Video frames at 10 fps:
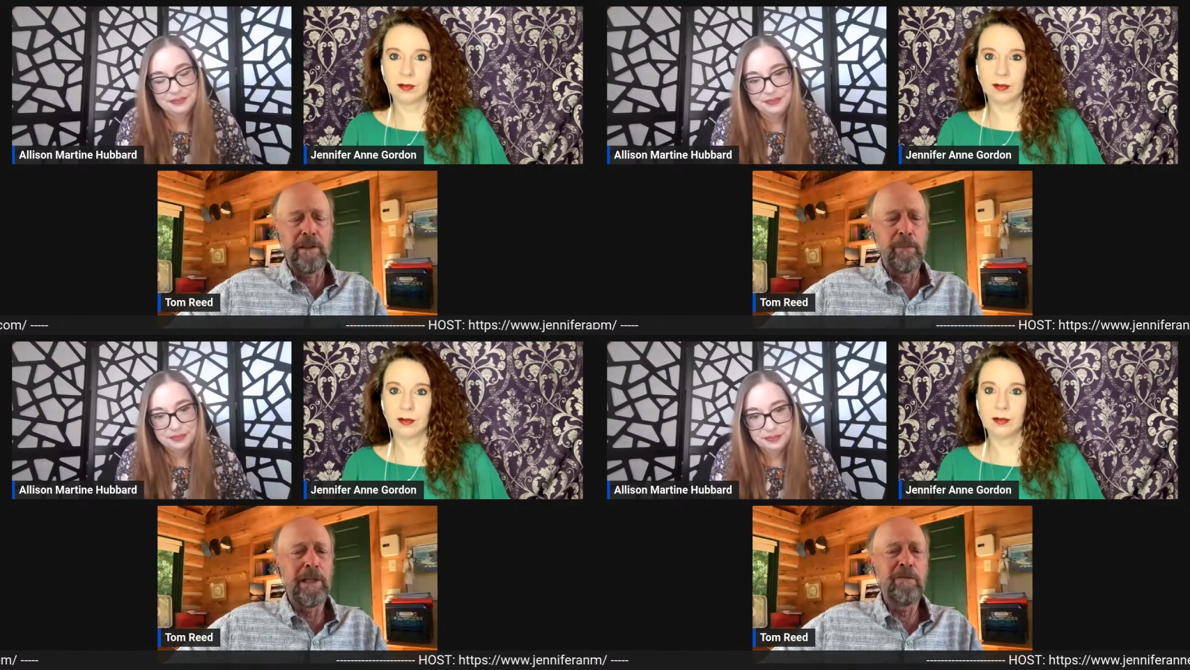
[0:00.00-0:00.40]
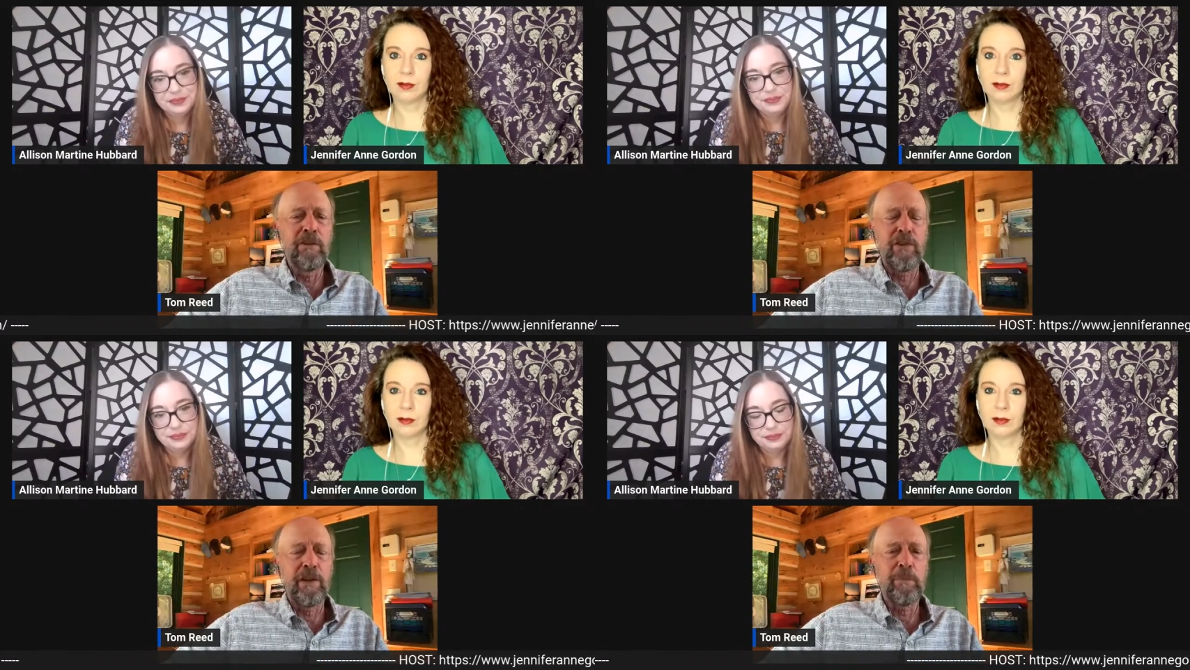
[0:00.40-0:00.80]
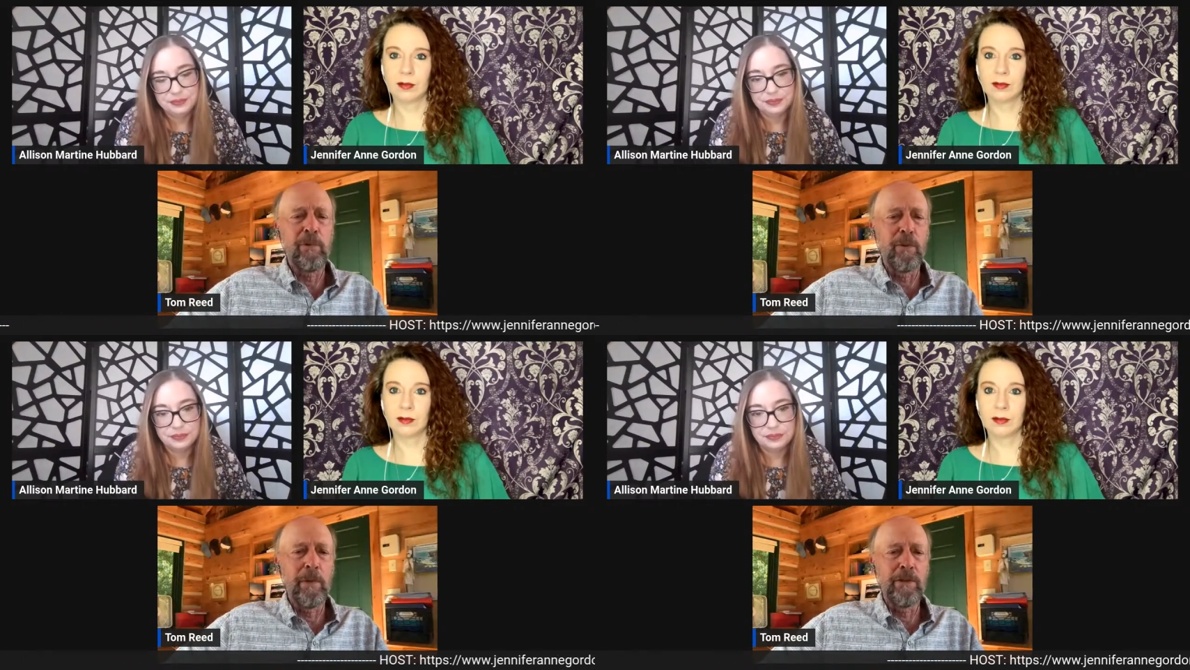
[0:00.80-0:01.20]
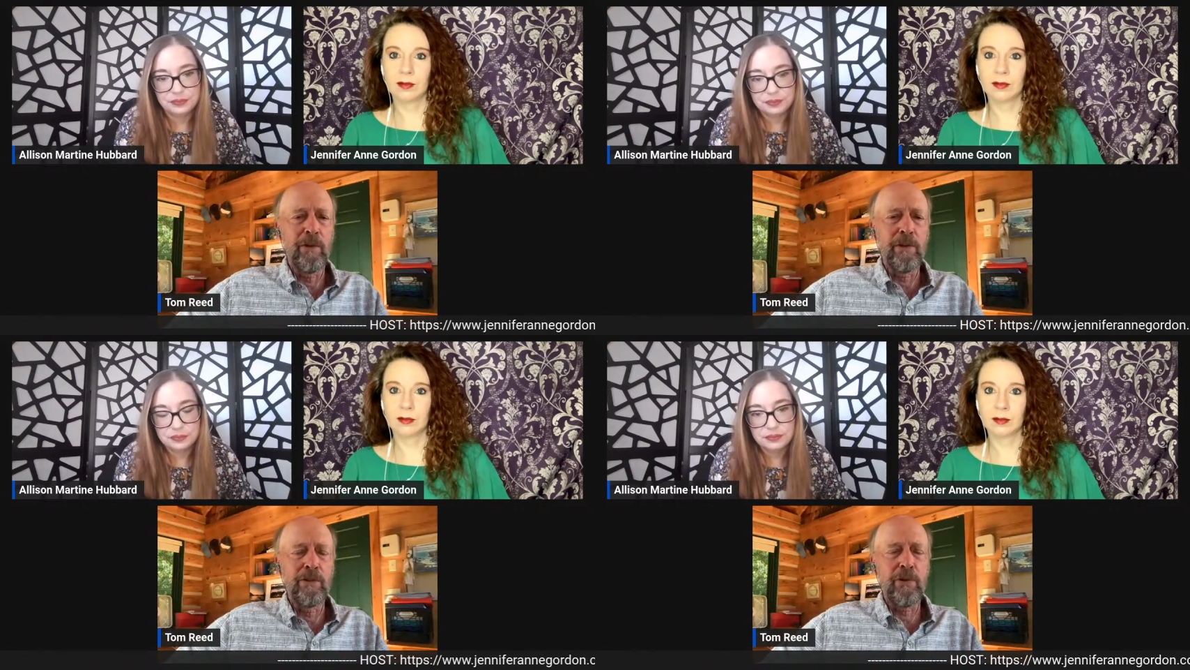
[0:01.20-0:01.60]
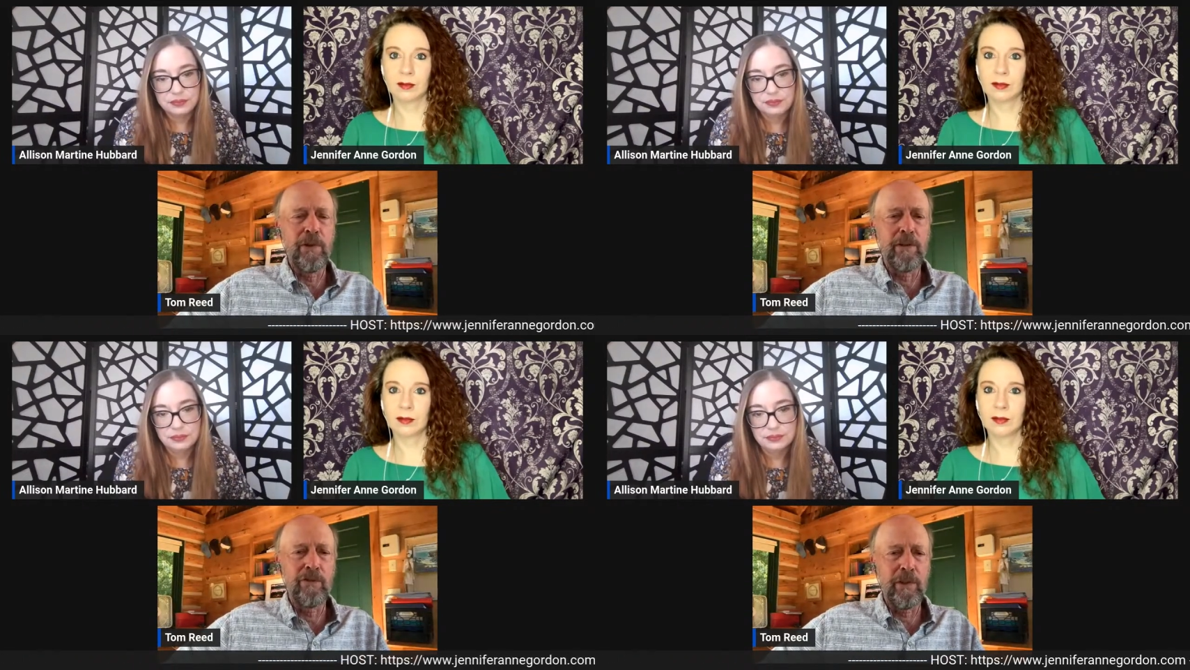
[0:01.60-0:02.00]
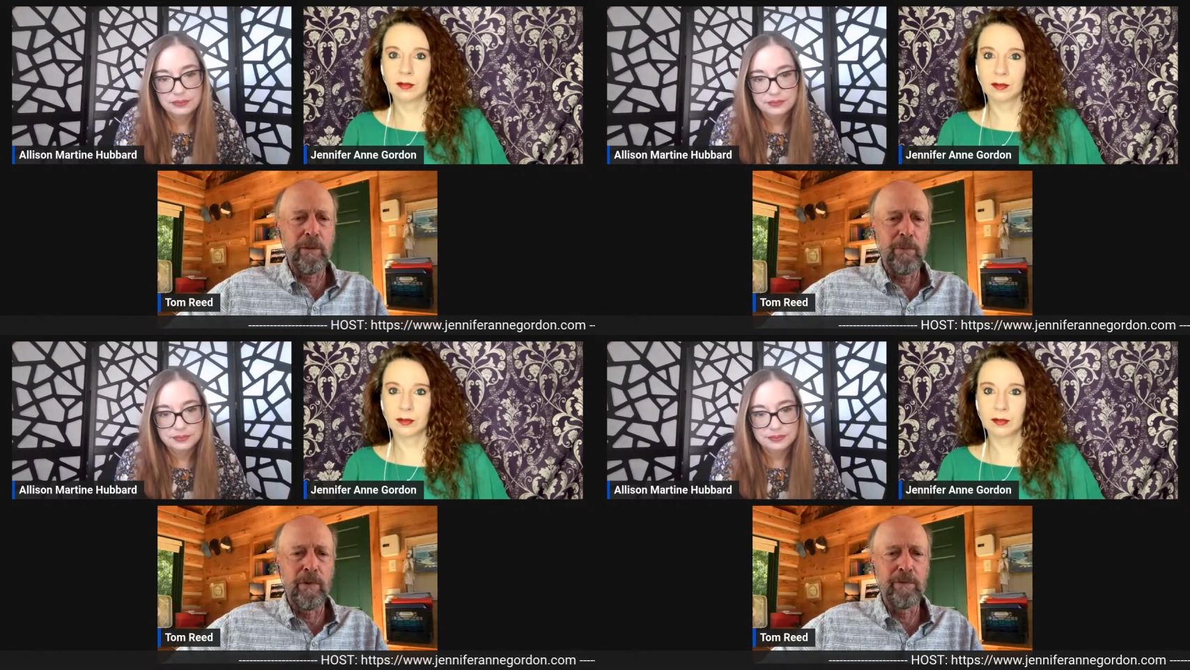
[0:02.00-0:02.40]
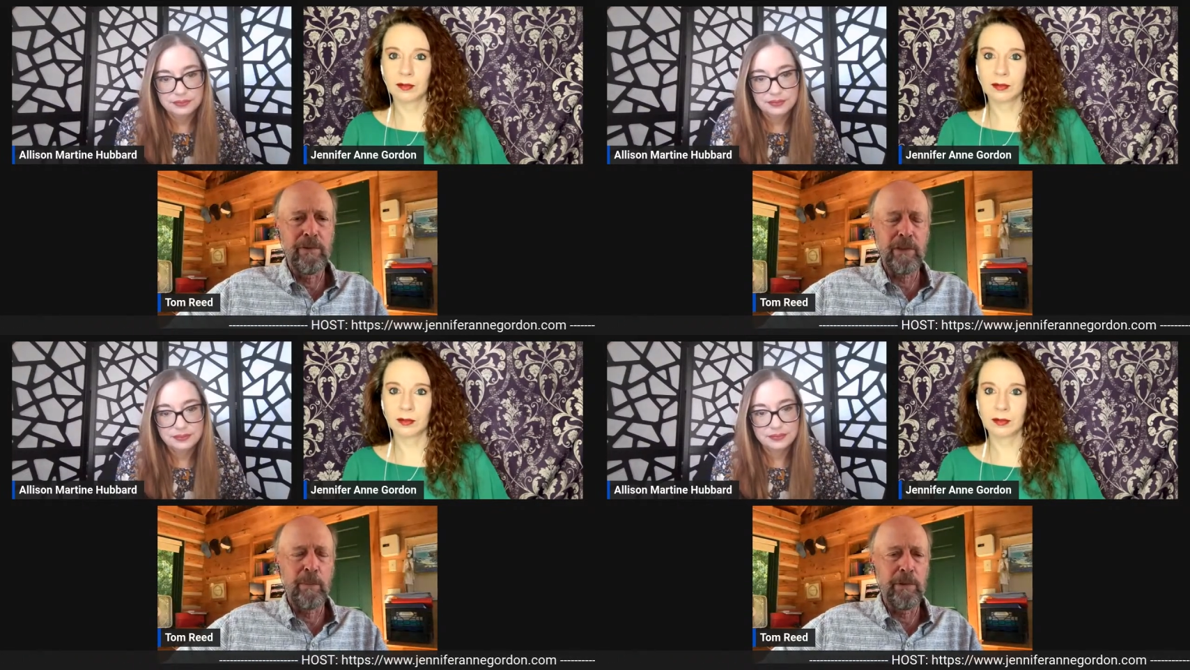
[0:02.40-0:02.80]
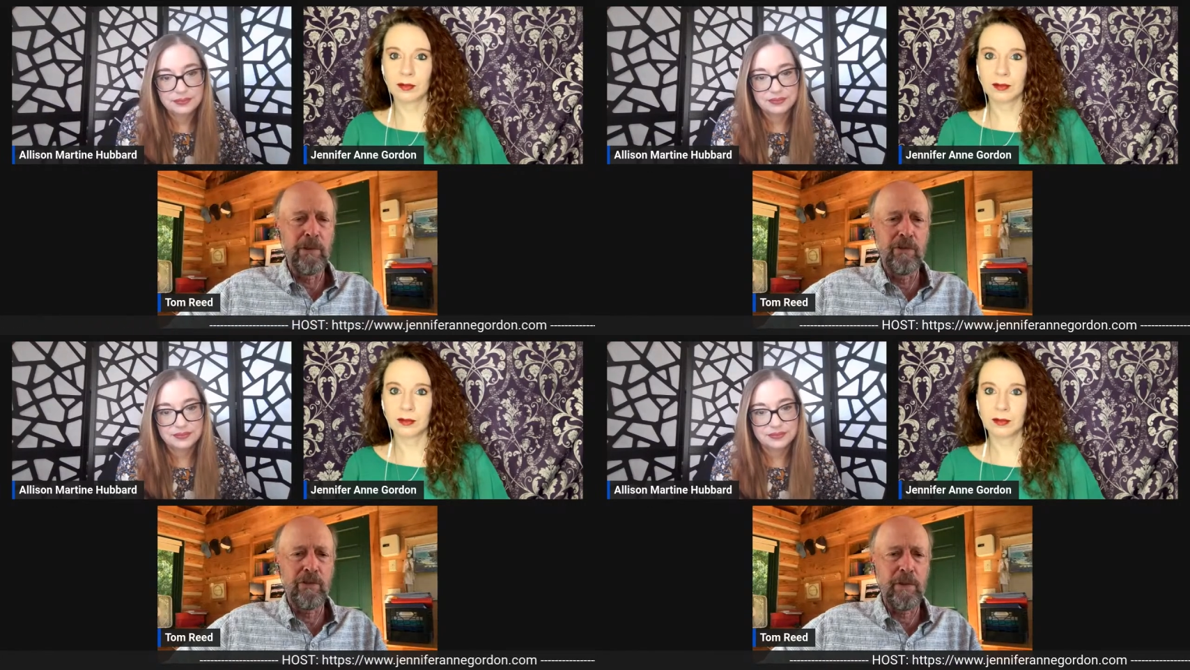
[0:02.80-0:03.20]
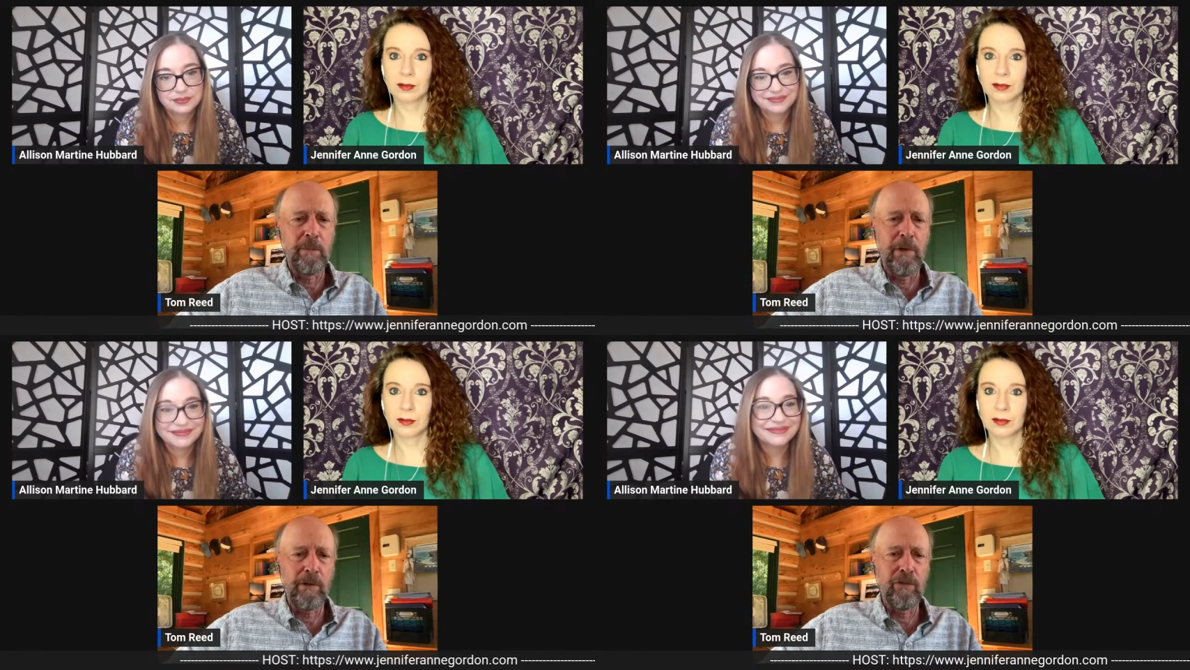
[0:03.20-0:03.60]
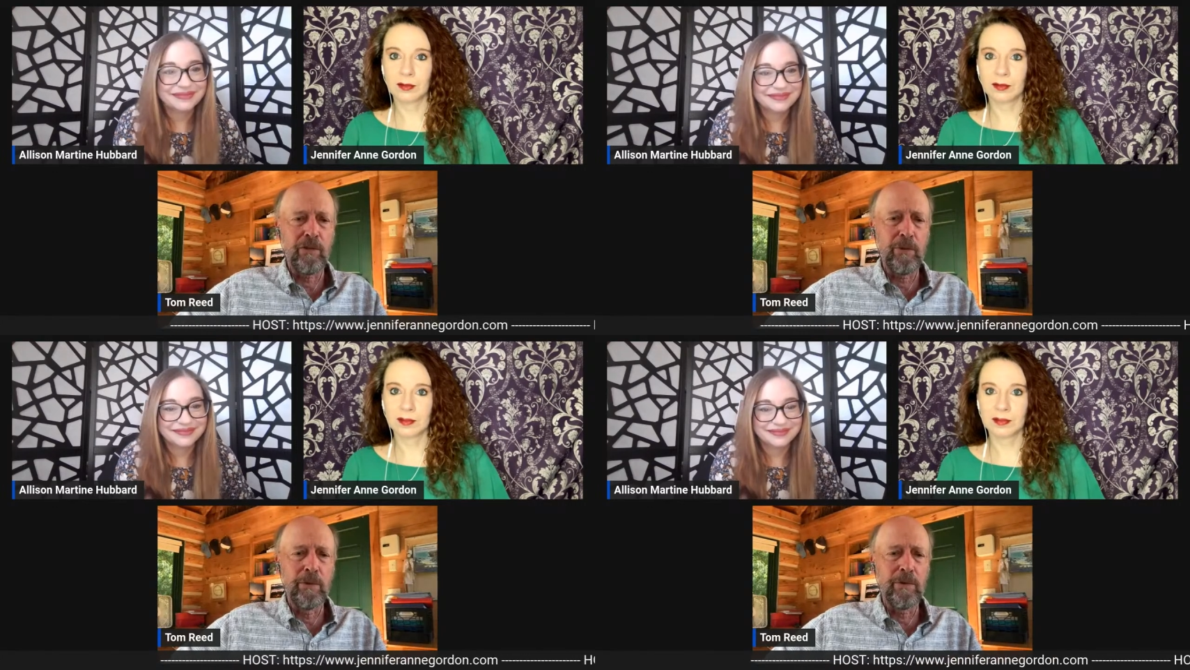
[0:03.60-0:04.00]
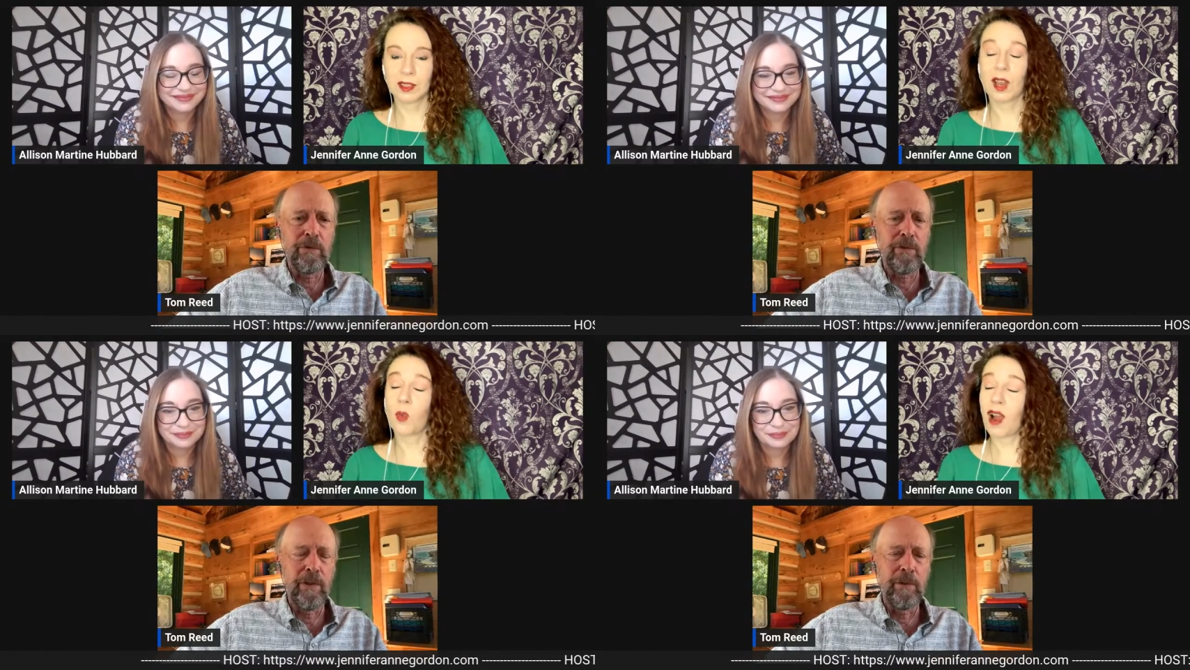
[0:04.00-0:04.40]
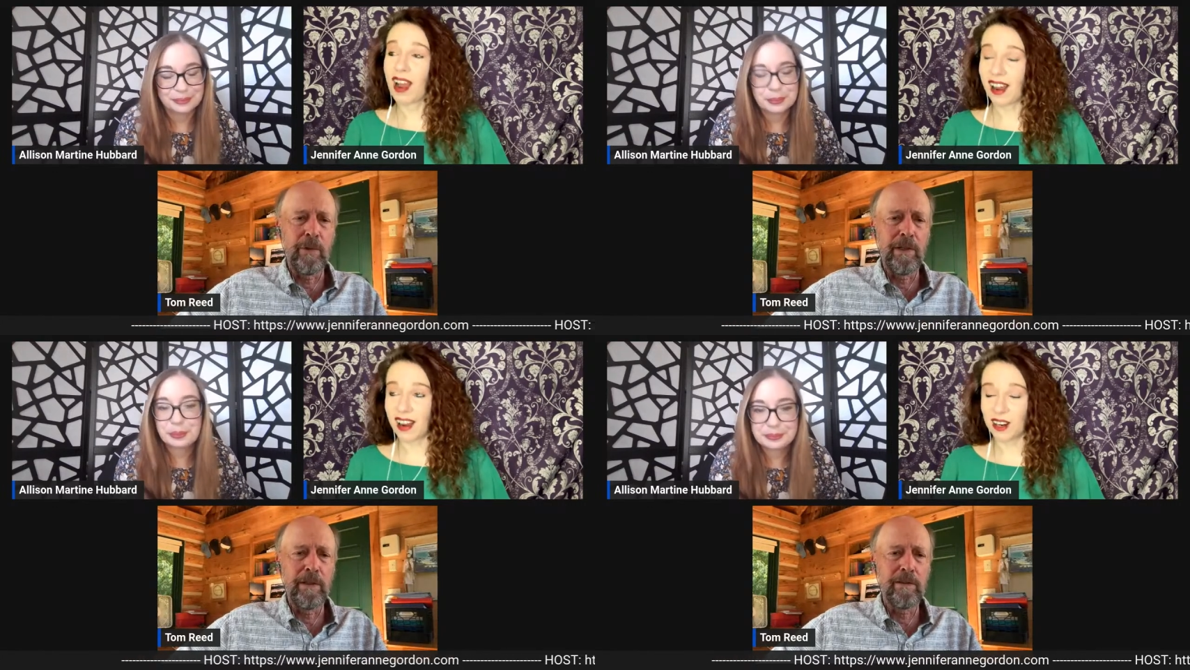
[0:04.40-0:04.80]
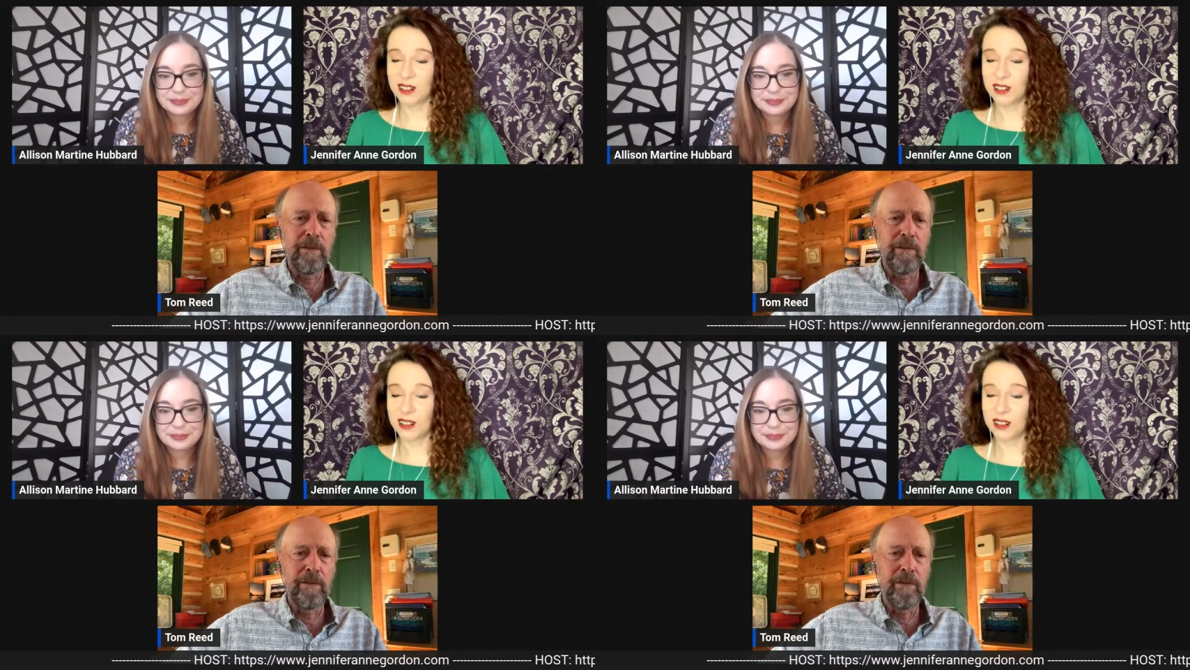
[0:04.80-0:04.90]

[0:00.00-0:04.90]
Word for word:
Speaker 1: i mean even singapore my daughter taught in singapore for a couple years at the american school so uh,